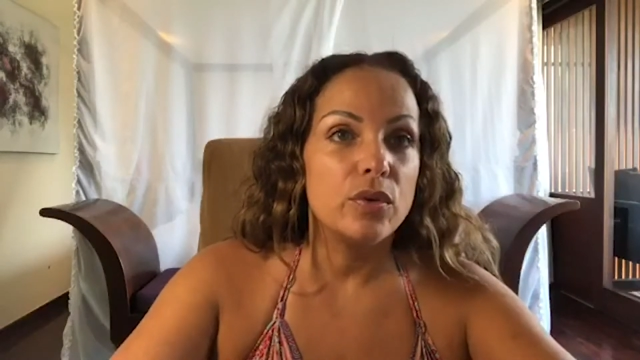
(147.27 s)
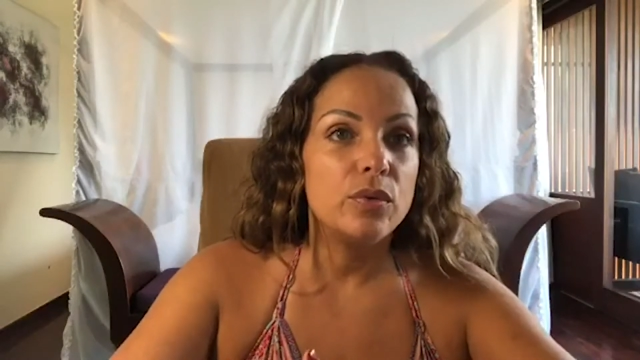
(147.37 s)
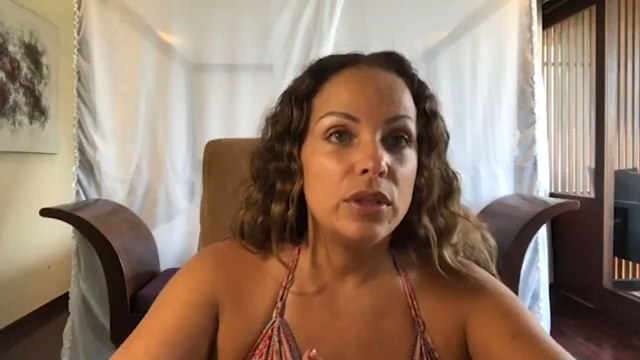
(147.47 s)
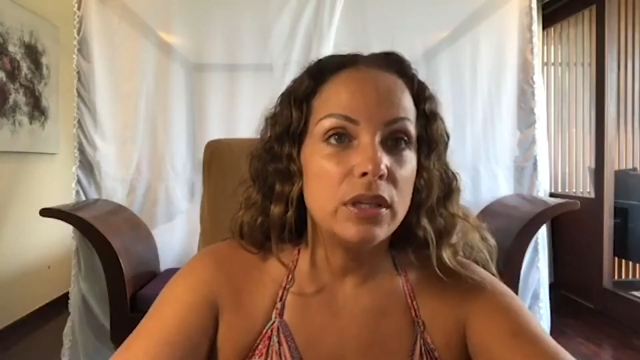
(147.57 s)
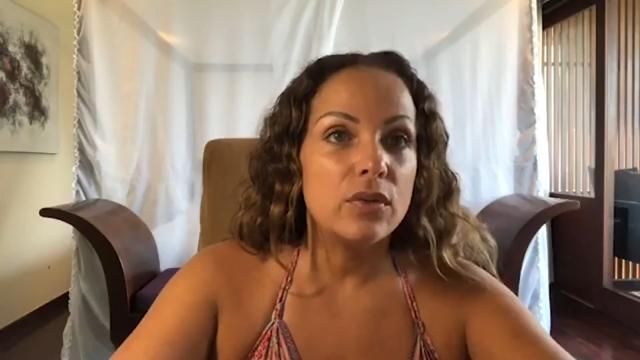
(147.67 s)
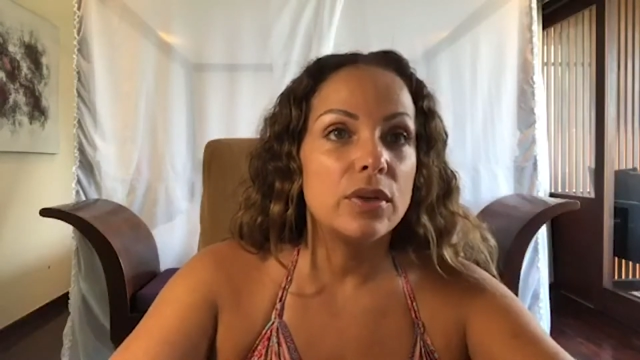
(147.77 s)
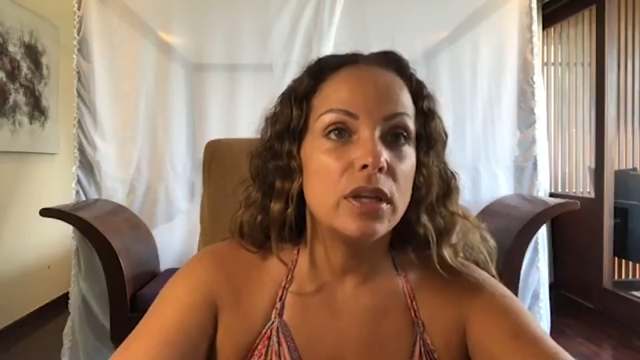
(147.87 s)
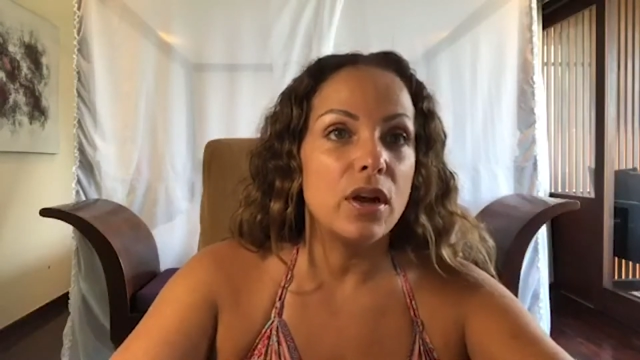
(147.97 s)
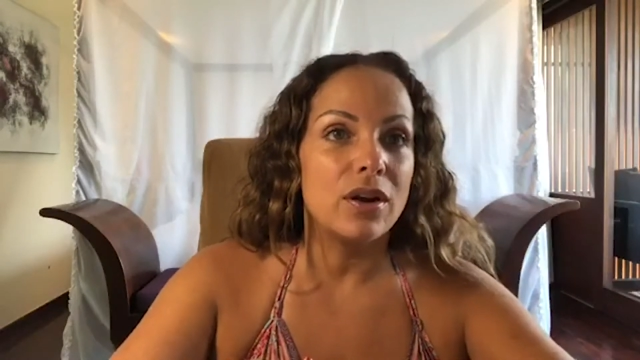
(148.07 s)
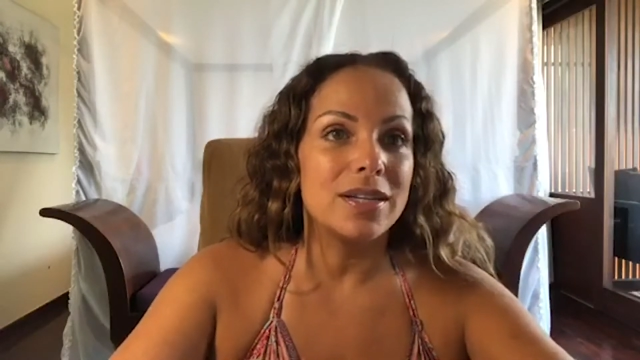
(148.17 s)
You
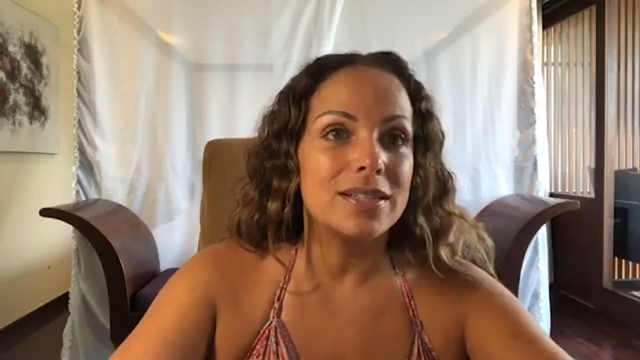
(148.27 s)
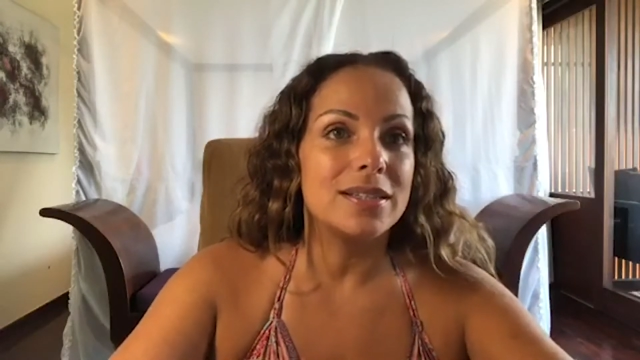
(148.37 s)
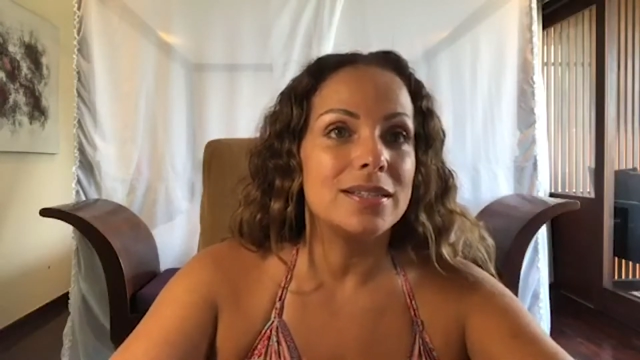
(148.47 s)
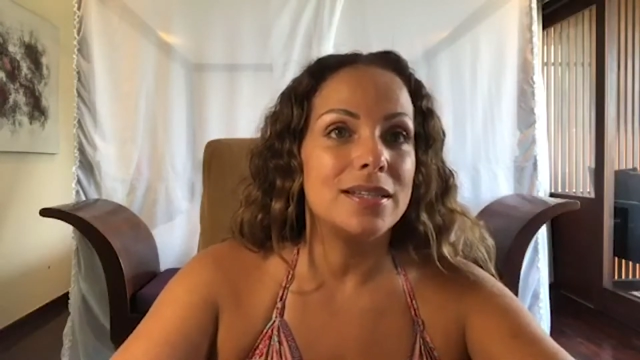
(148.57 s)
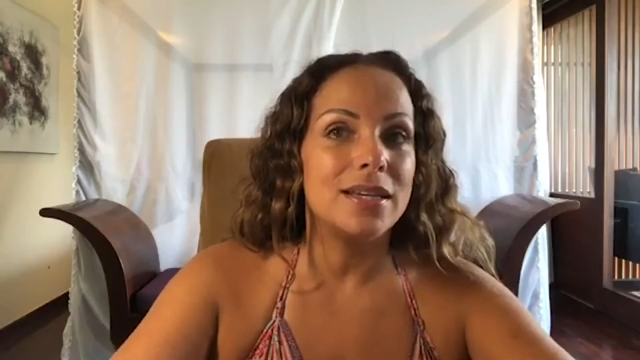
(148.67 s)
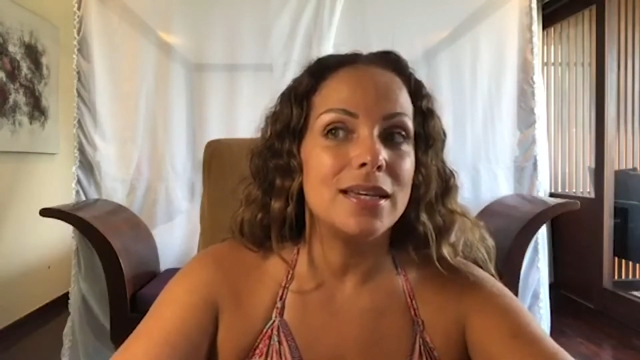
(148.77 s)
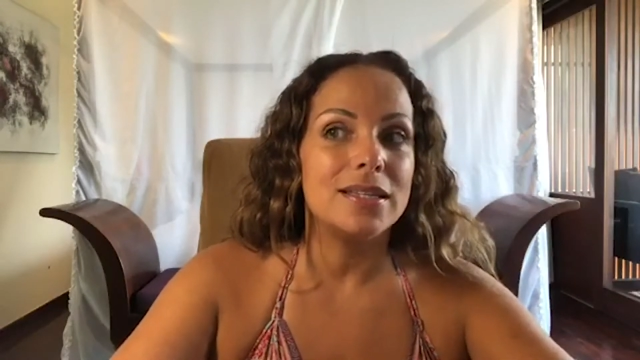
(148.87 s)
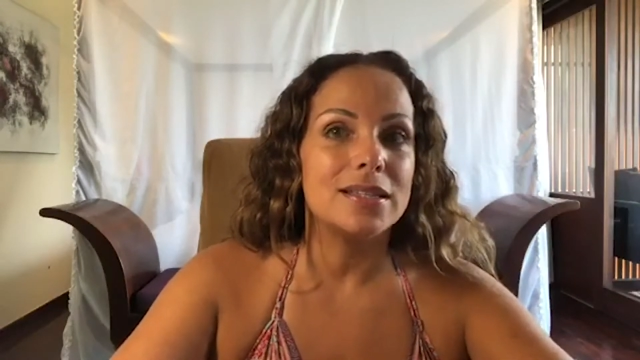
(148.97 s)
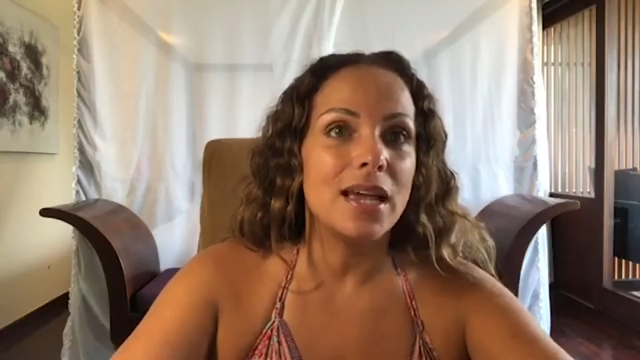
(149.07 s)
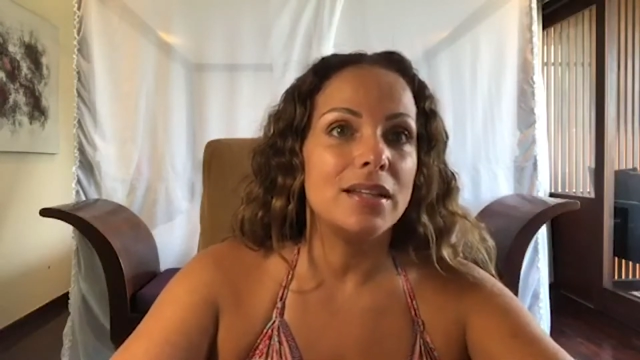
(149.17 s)
literally are existing
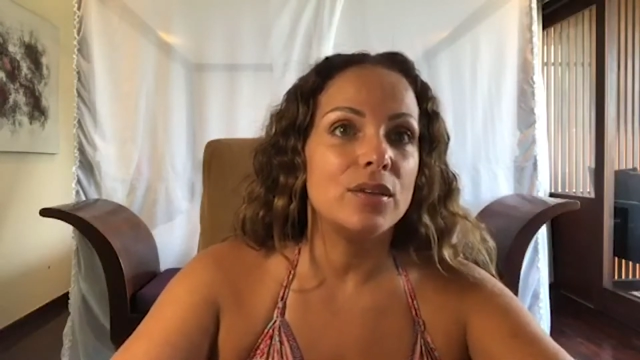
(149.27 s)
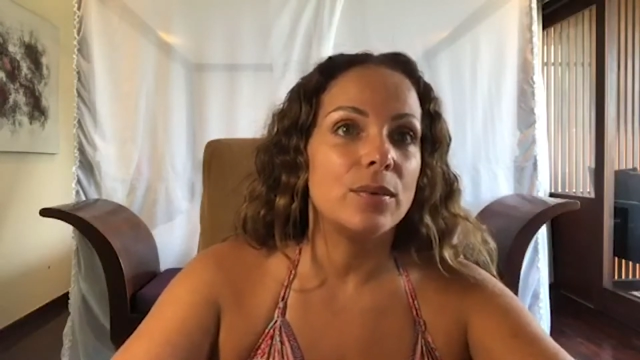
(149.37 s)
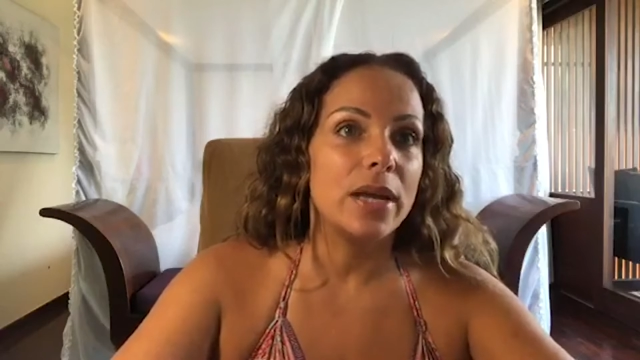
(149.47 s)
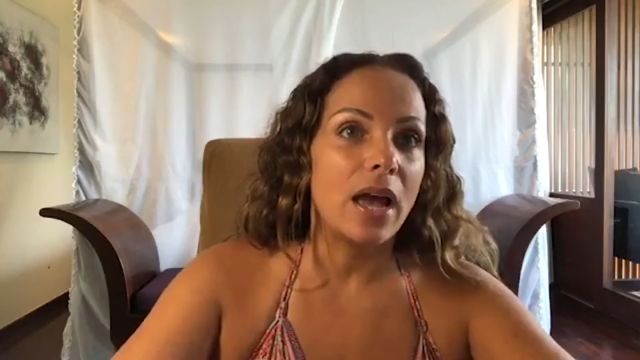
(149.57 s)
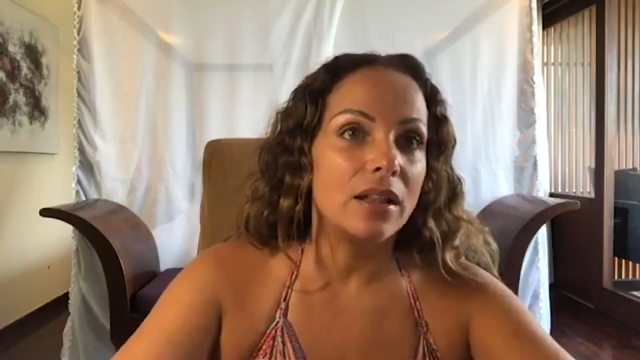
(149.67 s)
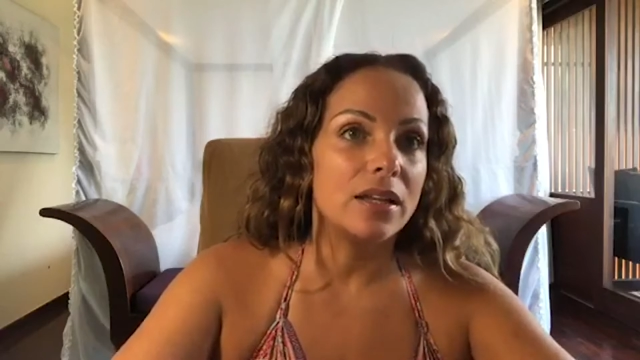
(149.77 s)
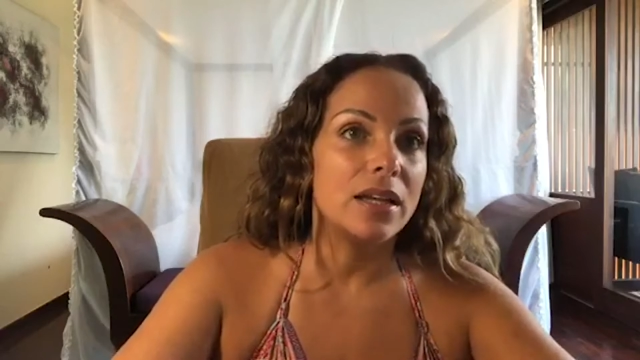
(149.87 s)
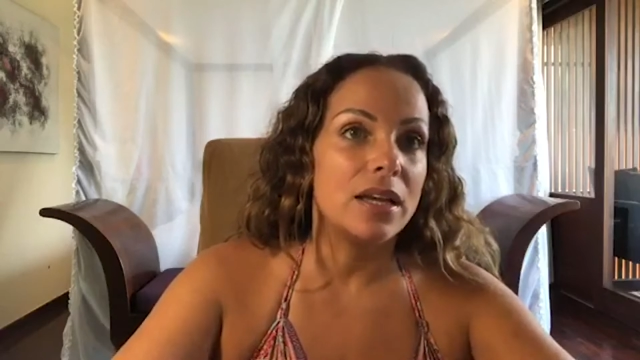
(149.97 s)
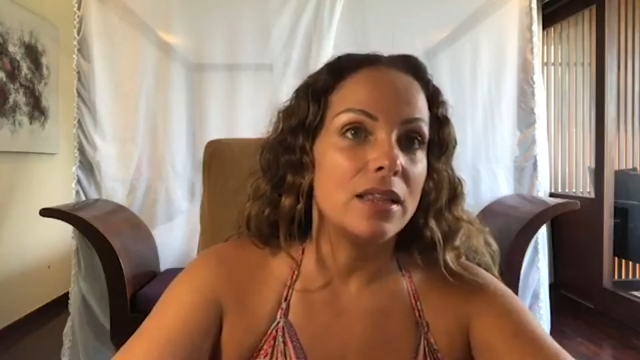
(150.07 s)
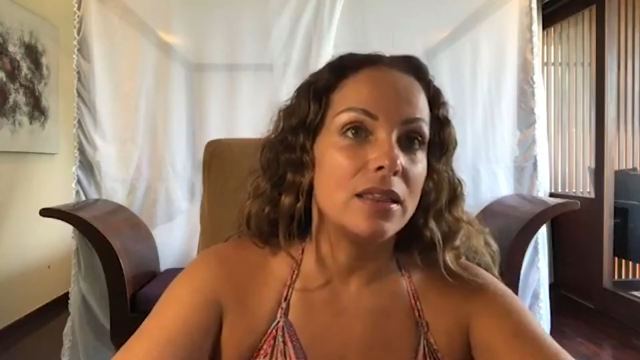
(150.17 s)
inside the
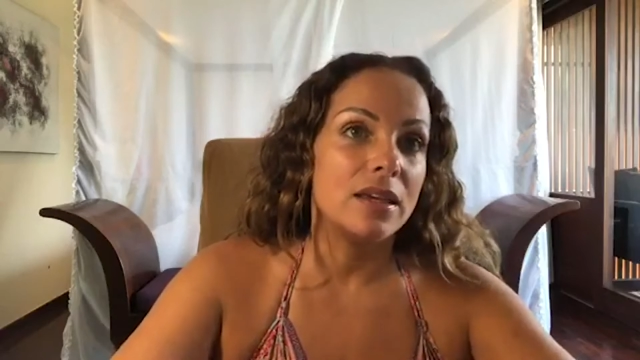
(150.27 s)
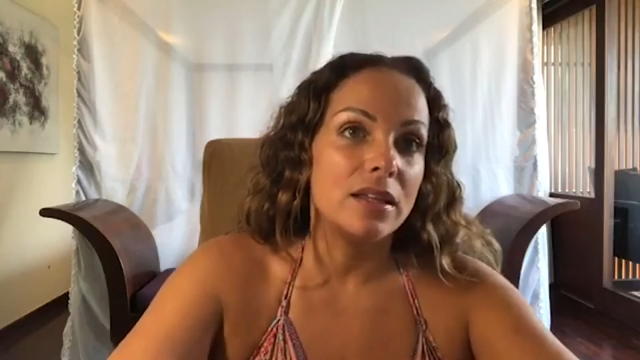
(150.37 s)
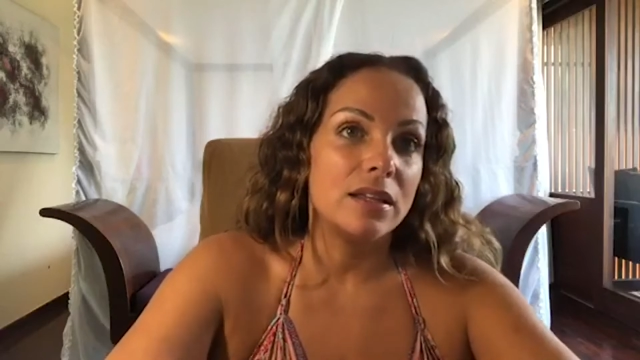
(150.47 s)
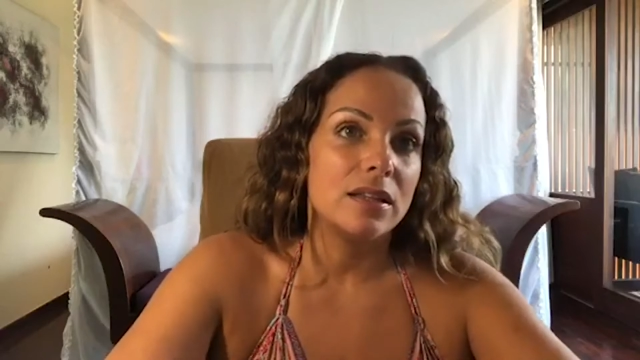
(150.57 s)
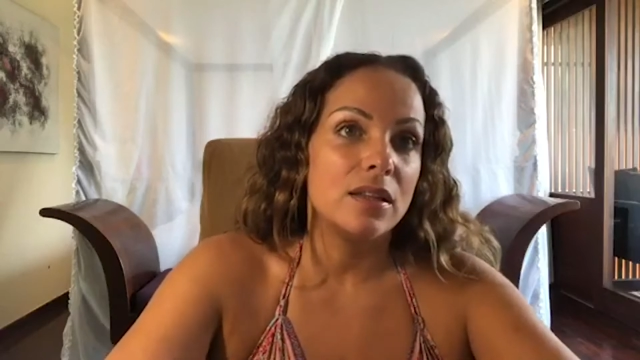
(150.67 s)
reality that